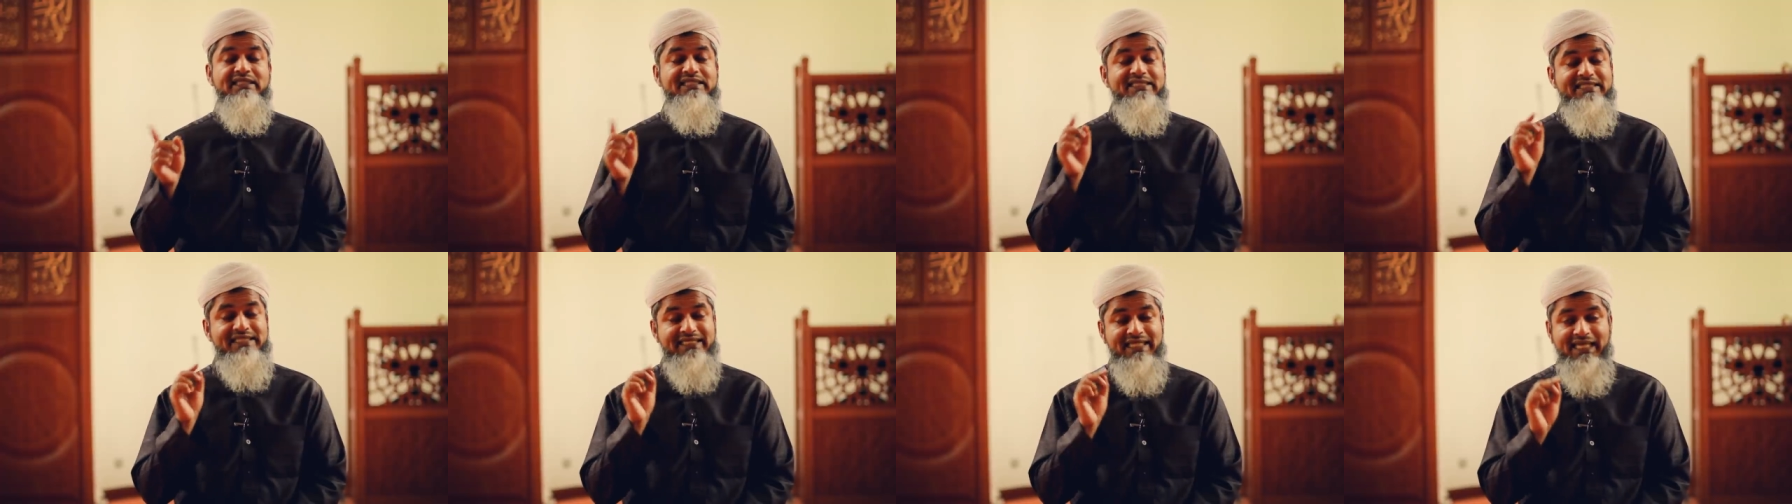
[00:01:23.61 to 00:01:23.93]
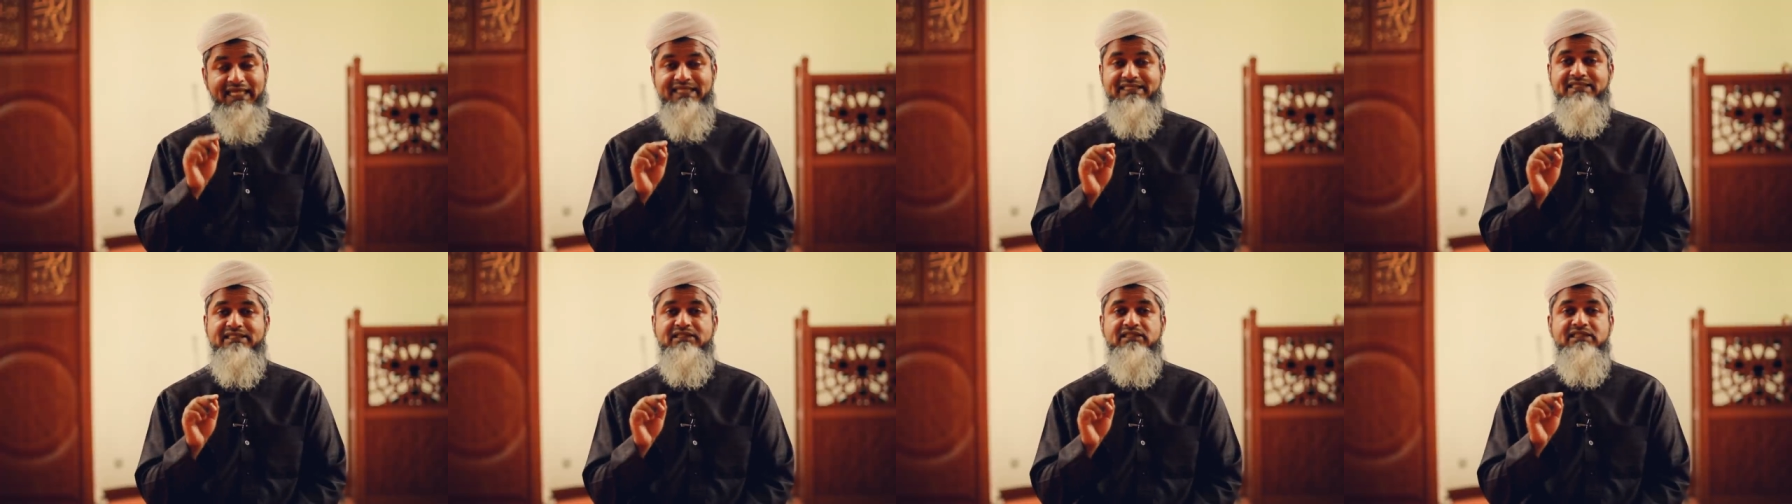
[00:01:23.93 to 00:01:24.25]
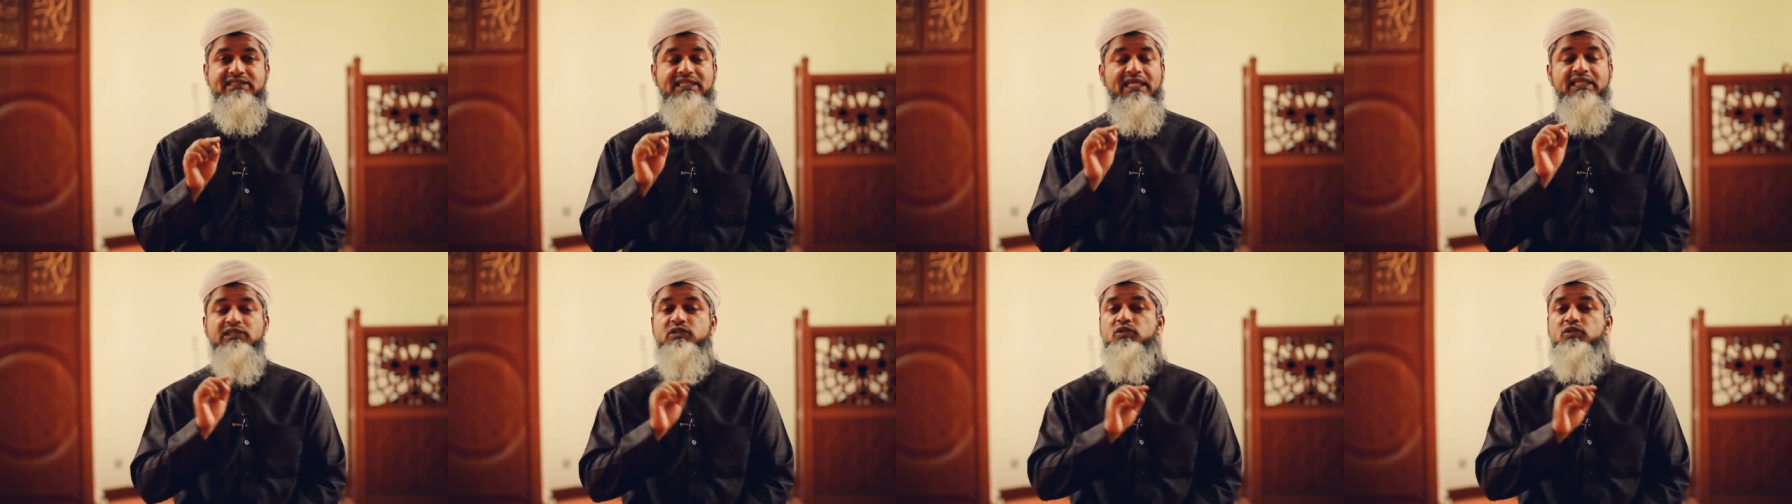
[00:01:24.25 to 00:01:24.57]

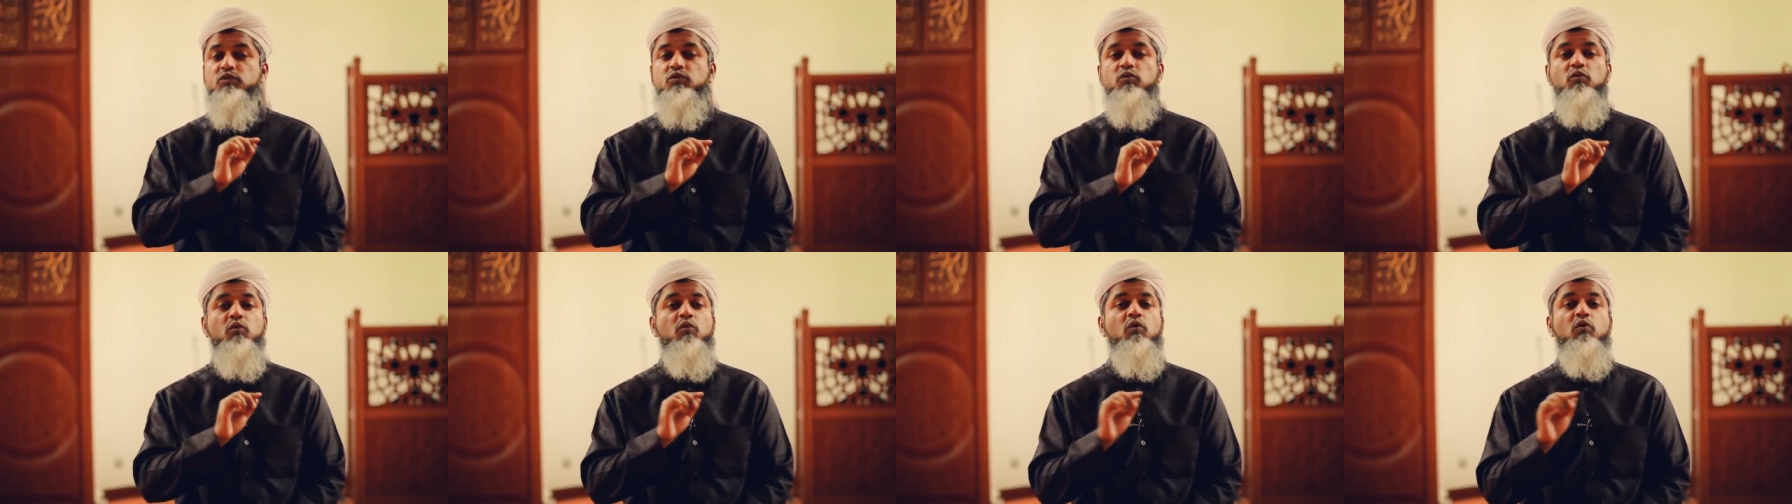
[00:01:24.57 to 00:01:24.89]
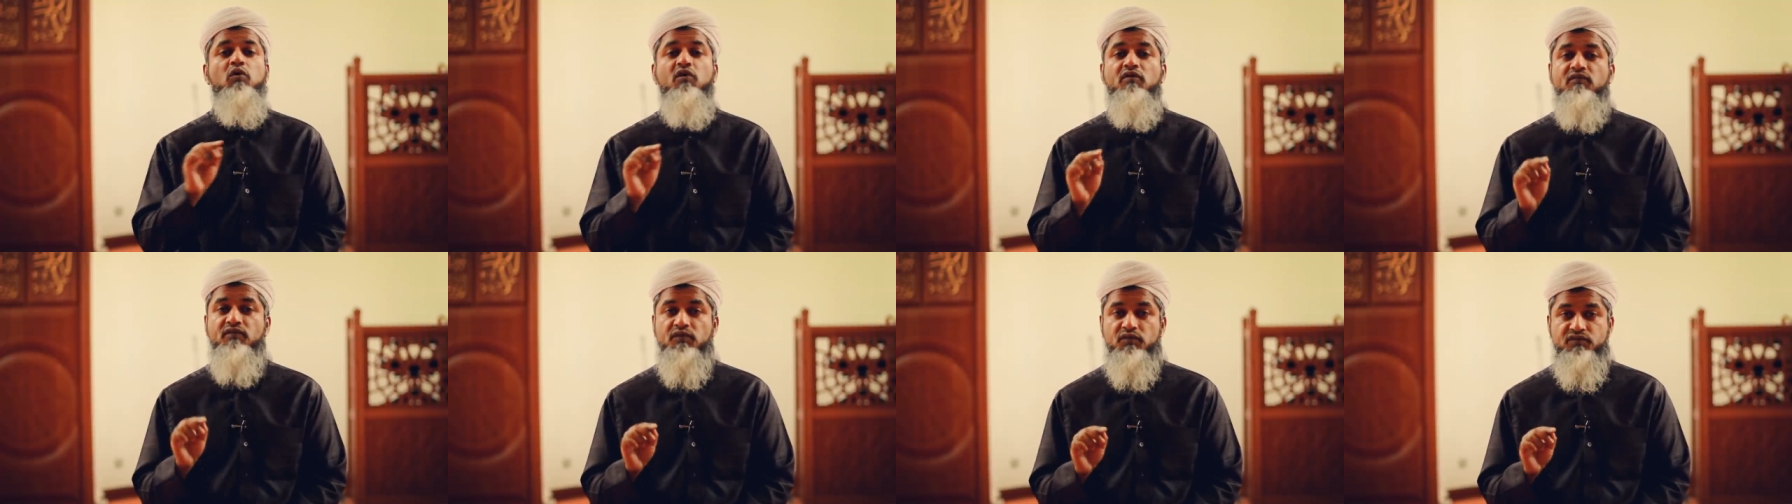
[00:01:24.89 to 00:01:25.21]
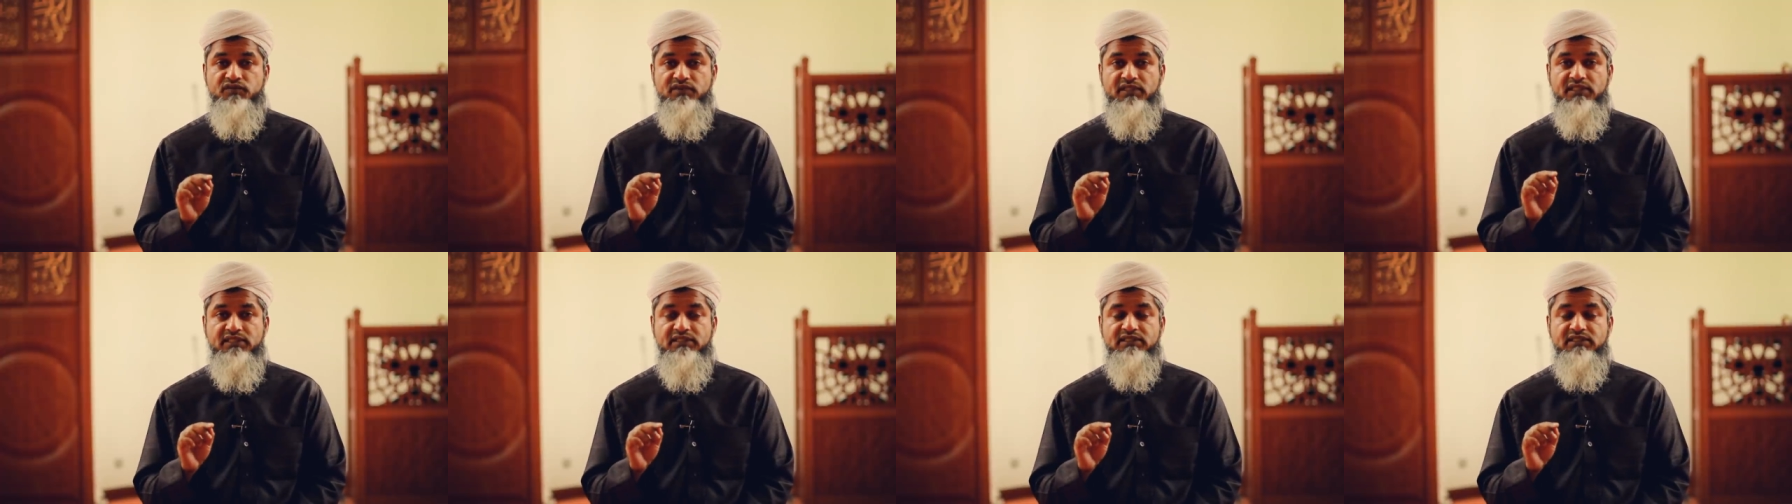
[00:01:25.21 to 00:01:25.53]
yes yes to all of
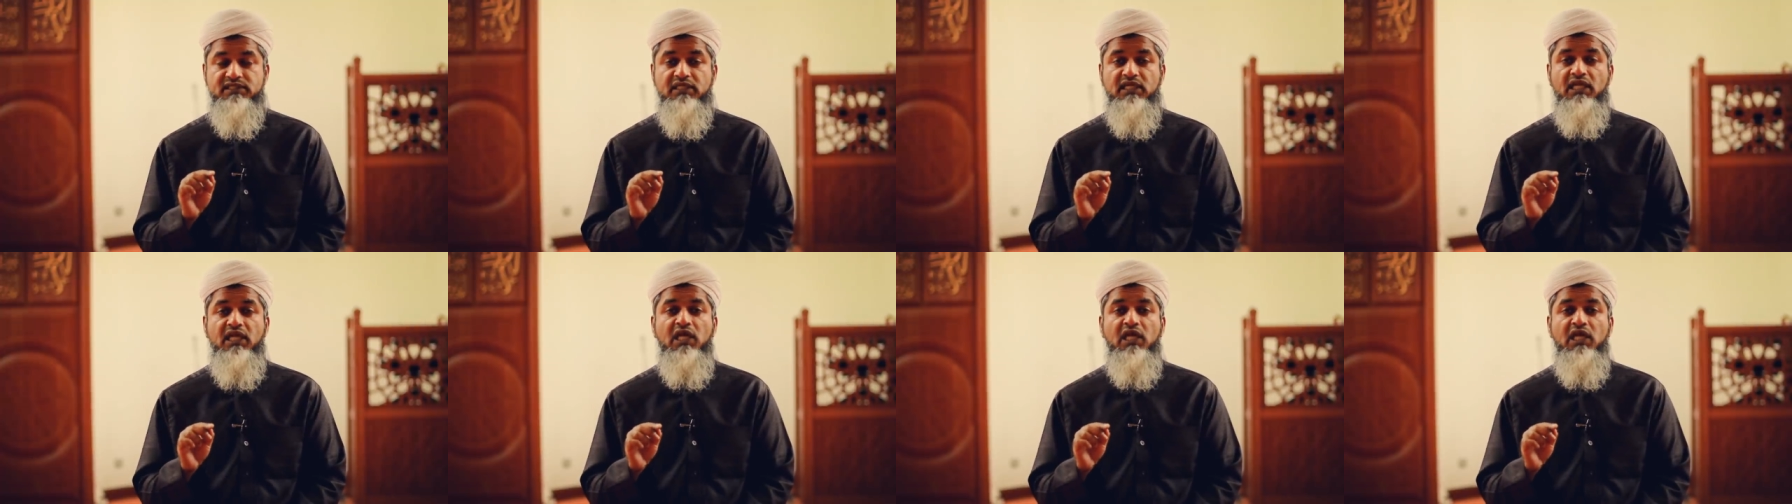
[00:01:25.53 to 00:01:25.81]
those things